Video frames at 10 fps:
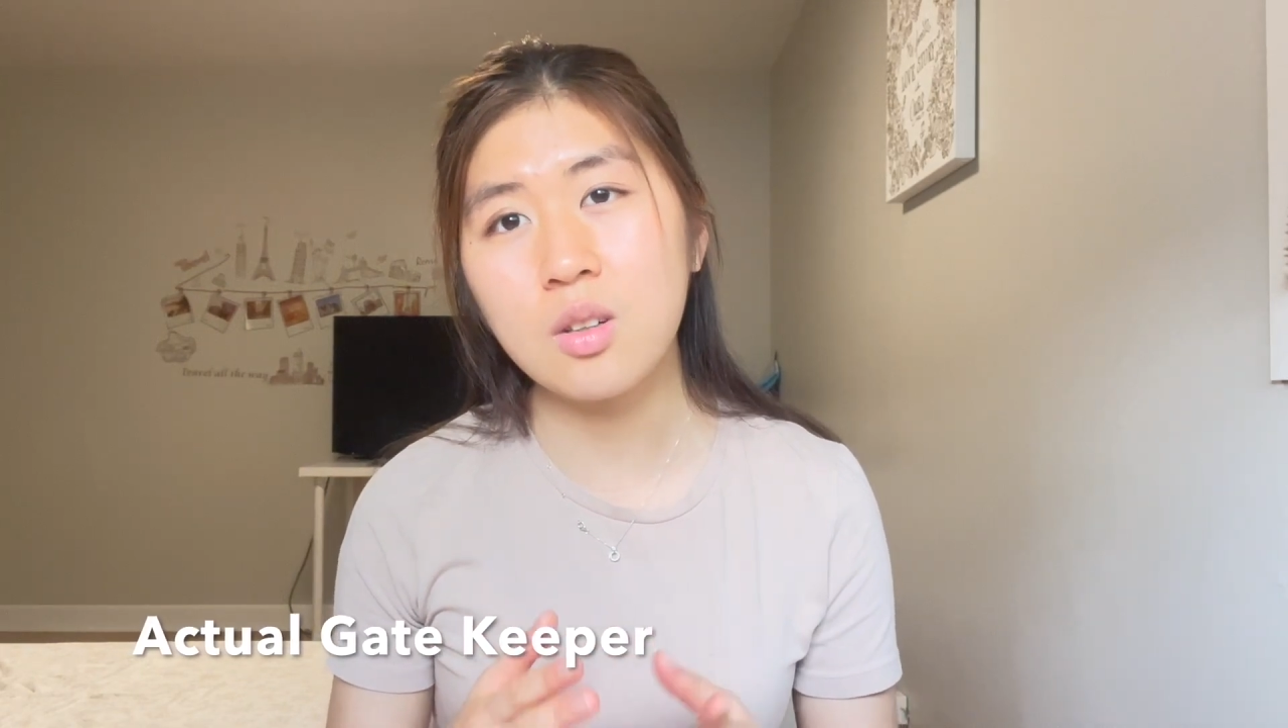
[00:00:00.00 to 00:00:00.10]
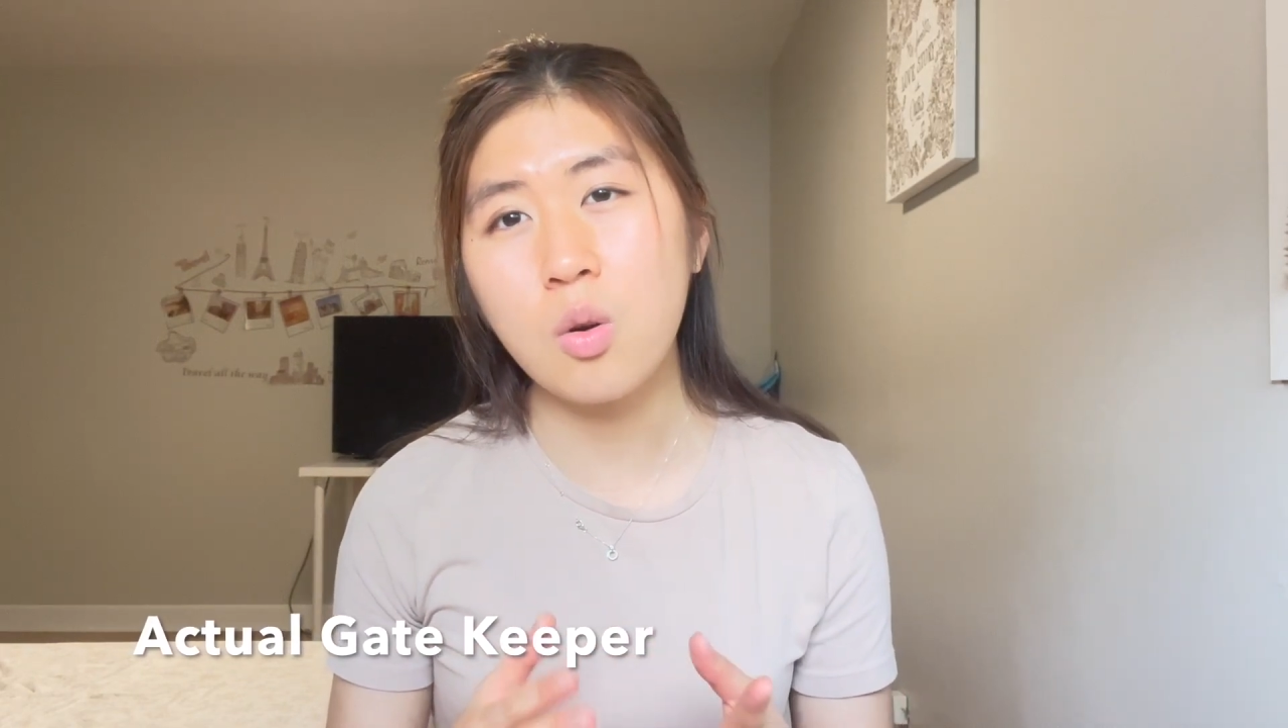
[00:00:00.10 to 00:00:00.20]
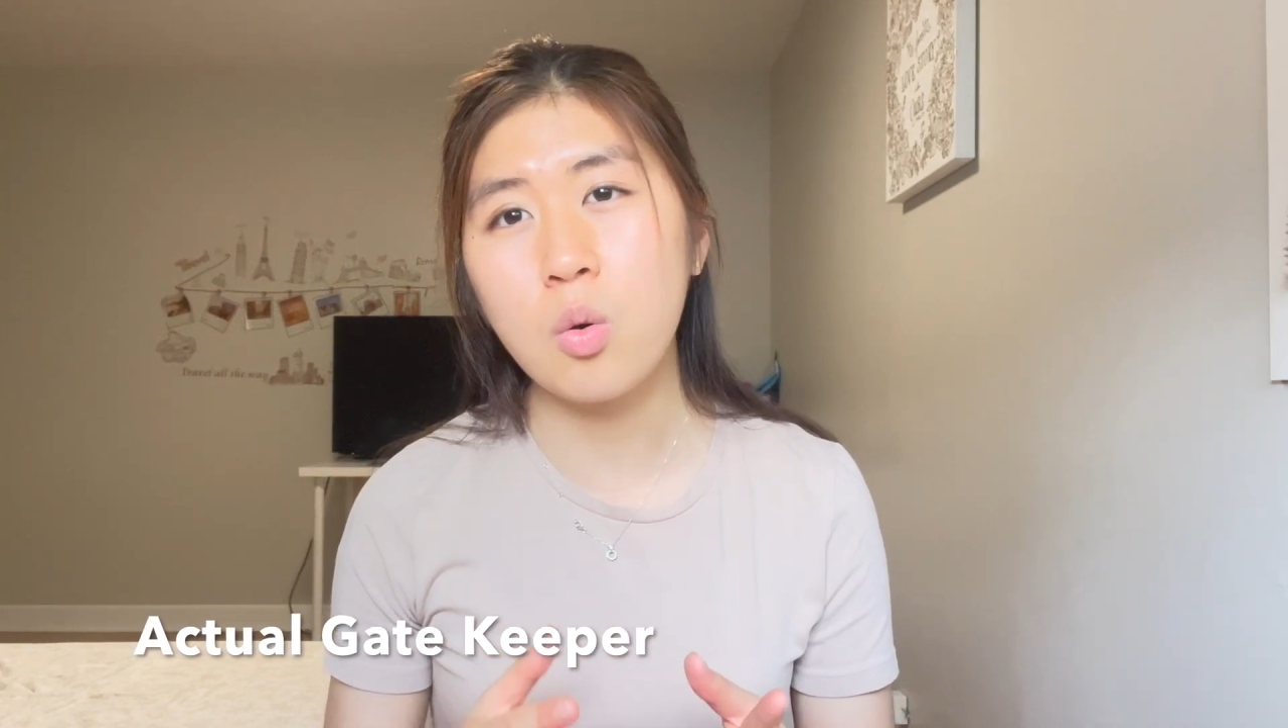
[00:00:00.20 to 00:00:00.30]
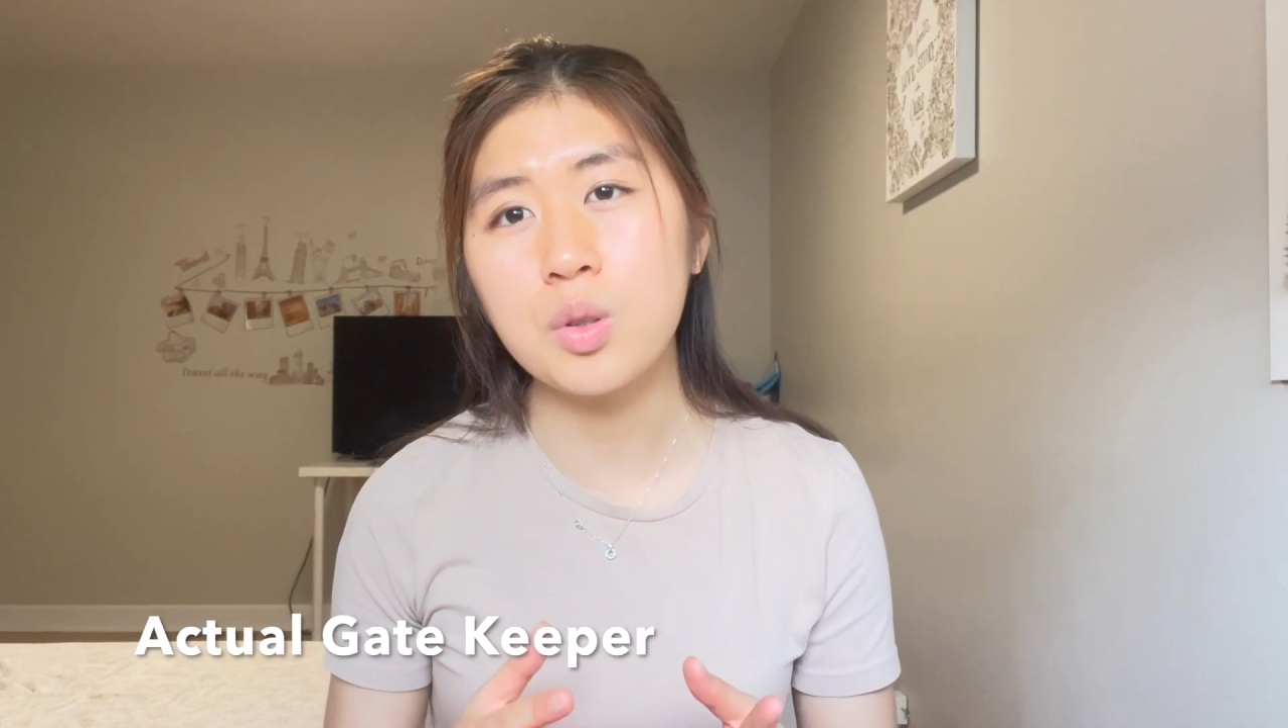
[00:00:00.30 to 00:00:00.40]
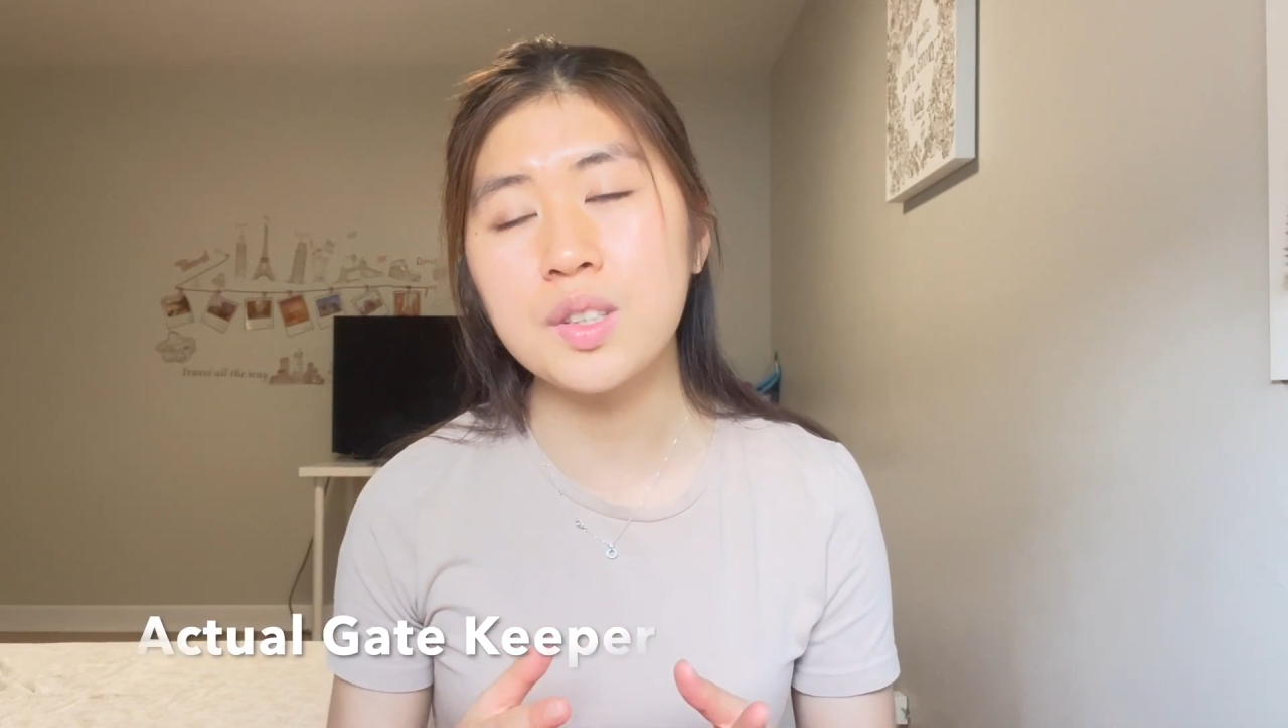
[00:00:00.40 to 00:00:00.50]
course